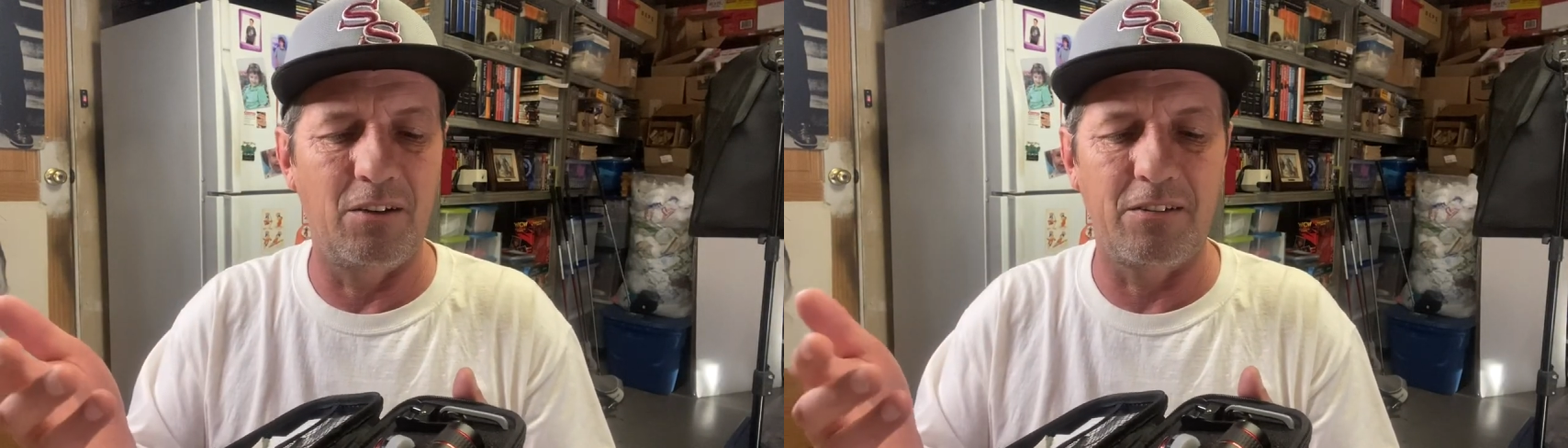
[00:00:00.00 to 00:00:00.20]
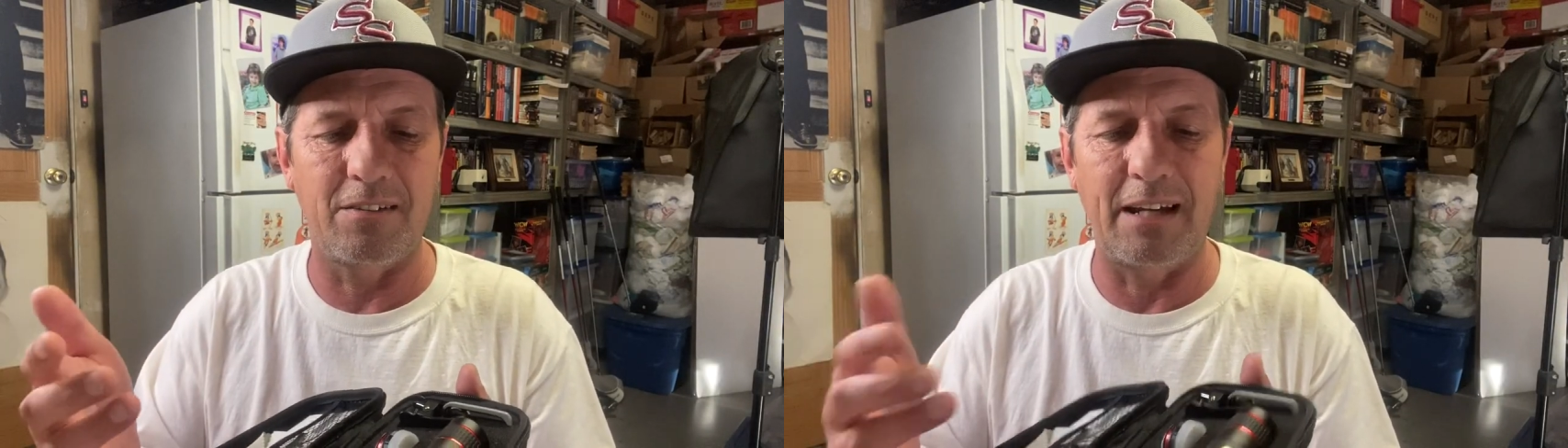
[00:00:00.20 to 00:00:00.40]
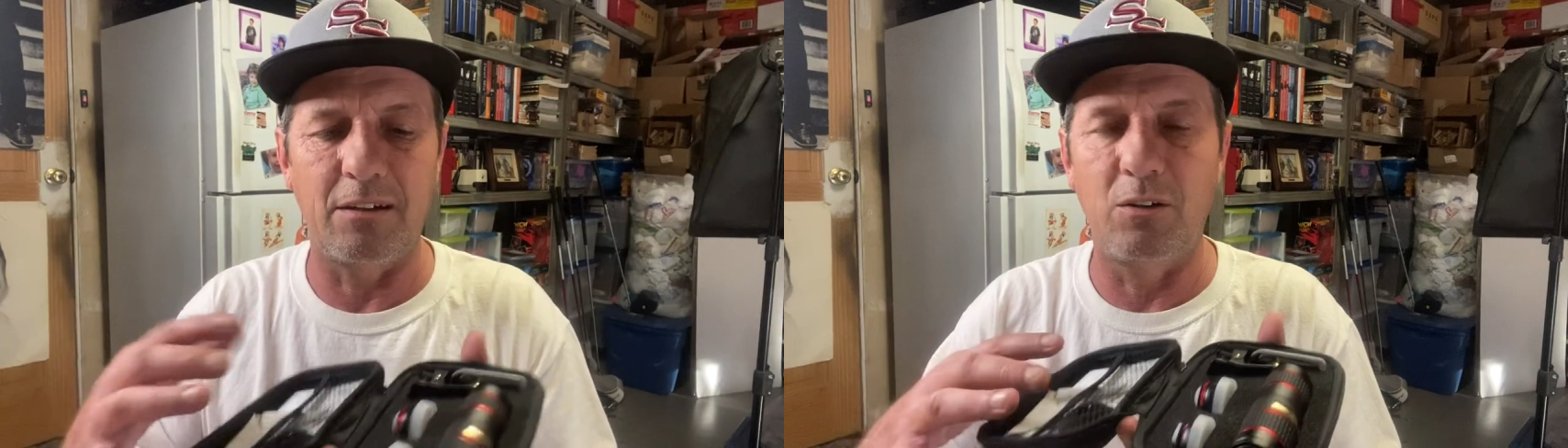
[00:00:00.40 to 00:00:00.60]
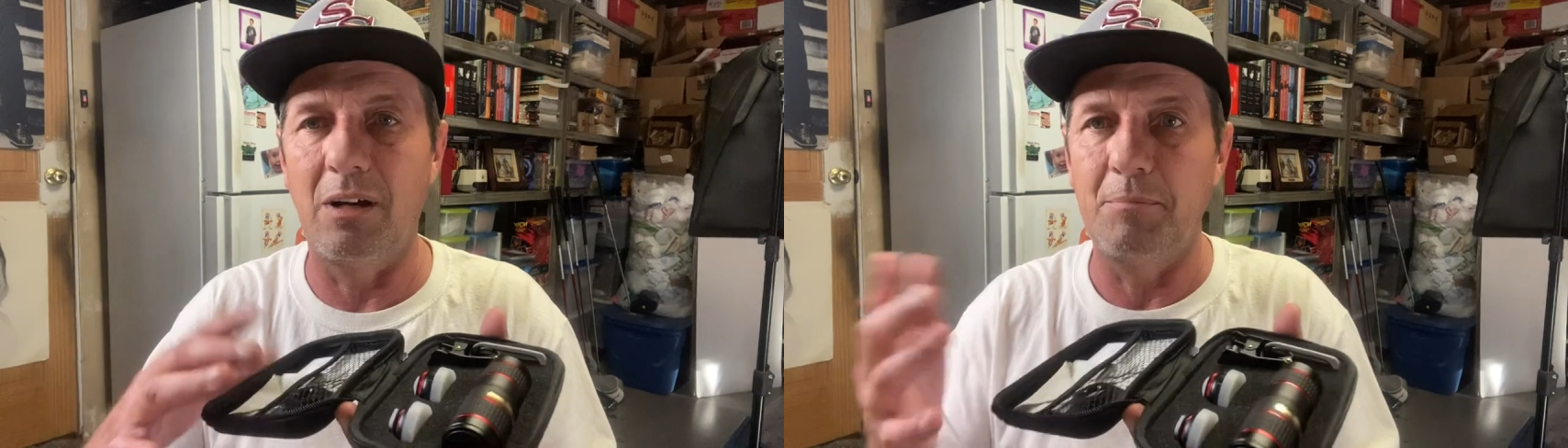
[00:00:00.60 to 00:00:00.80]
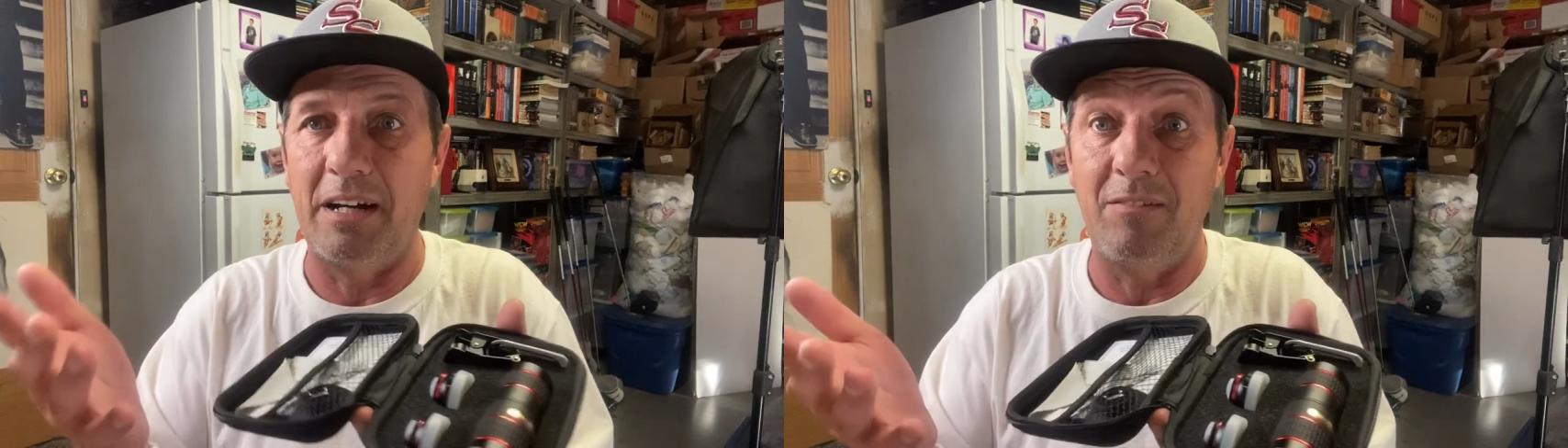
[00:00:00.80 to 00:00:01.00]
this is kind of cool.
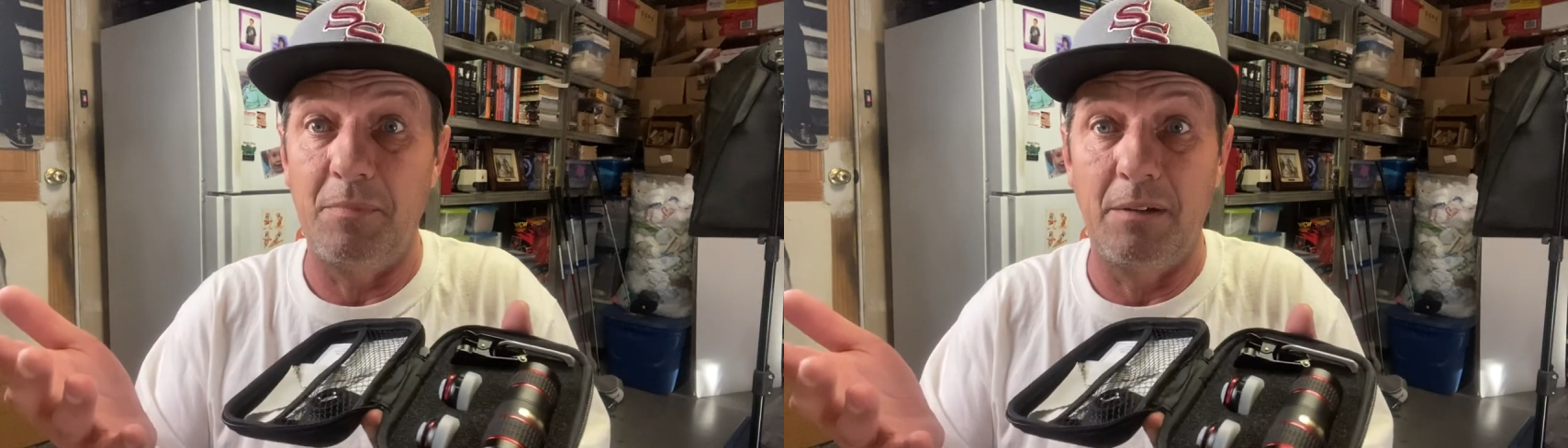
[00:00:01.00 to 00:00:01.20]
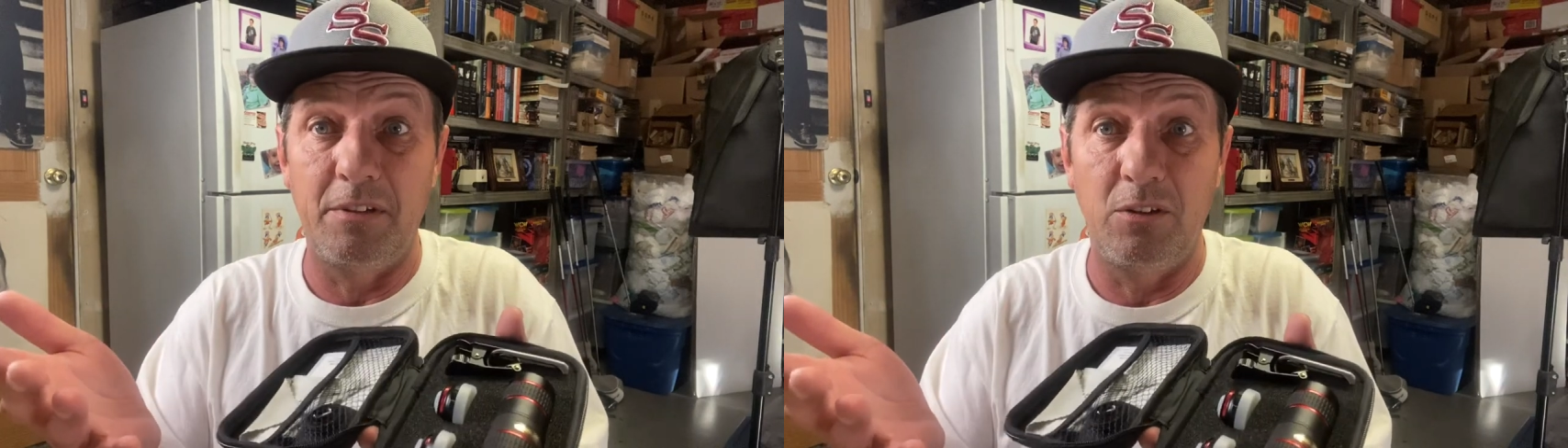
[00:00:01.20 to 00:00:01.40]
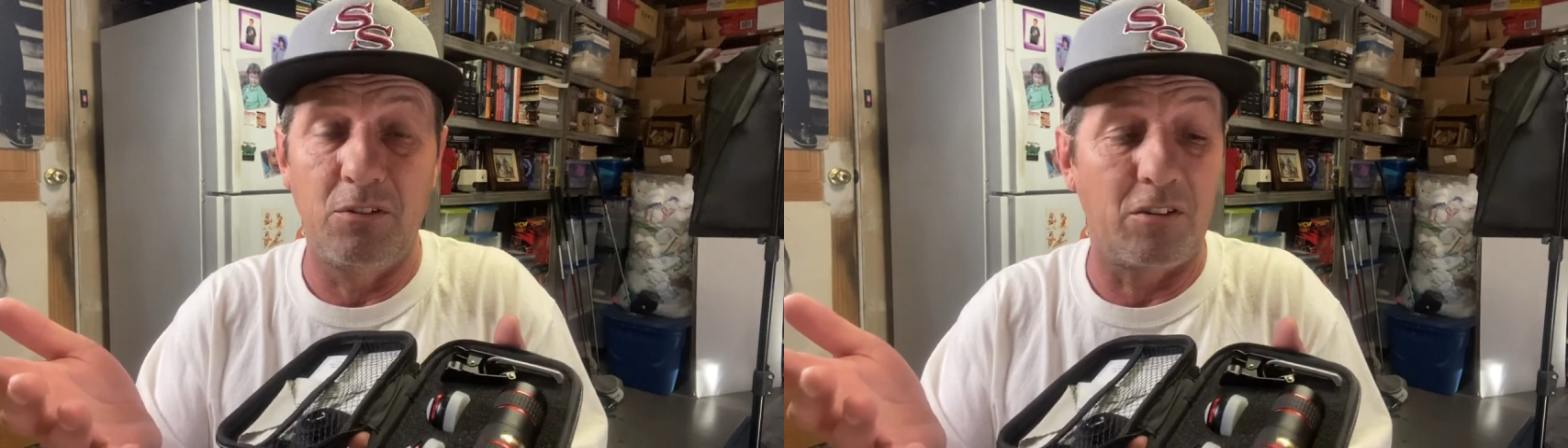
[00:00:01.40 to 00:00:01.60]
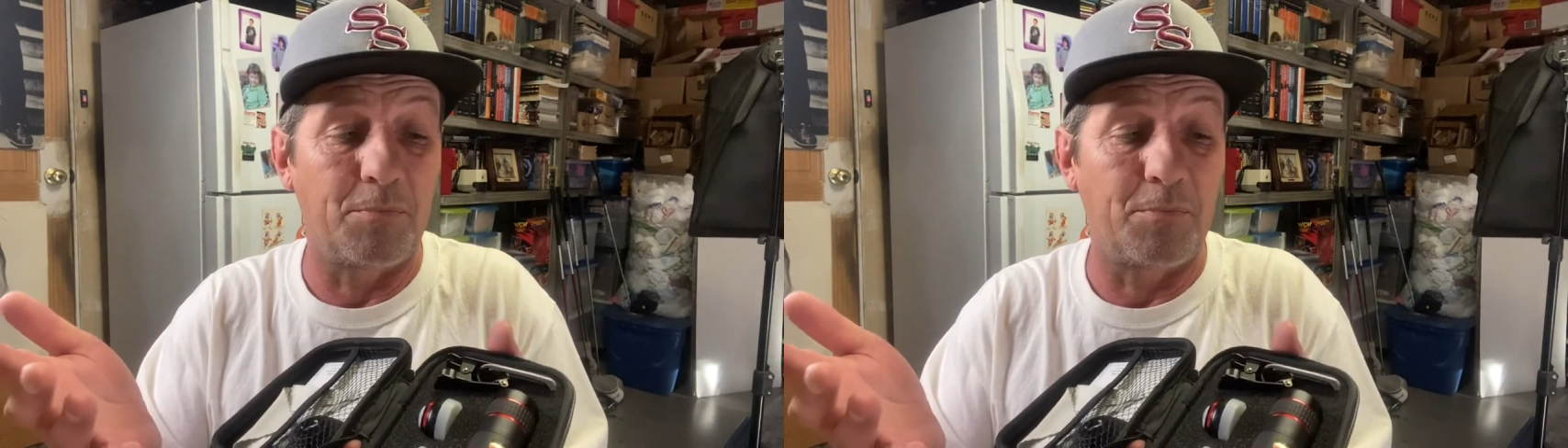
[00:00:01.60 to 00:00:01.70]
I might even be able to use this